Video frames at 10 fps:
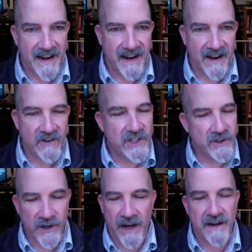oh,
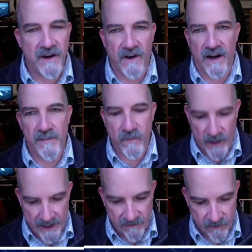dude, I know I've been
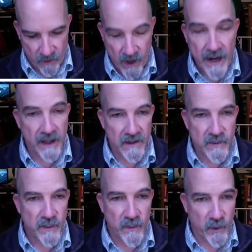waiting for a while as
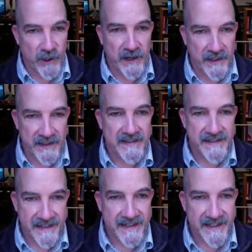we've been working on this,
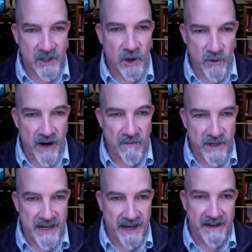and it gets harder every
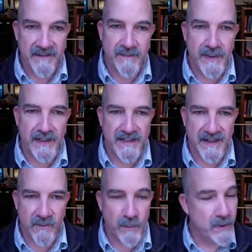day. But
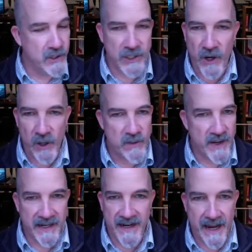we're pushing hard to
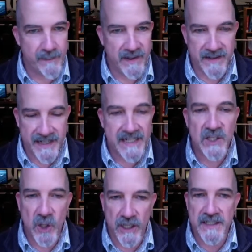make it happen. It takes a
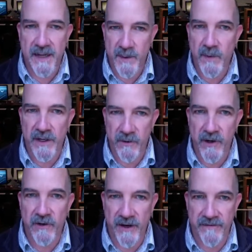long time to bring a new
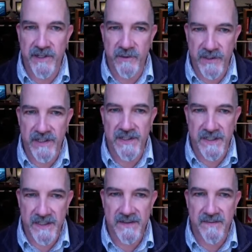aircraft into existence,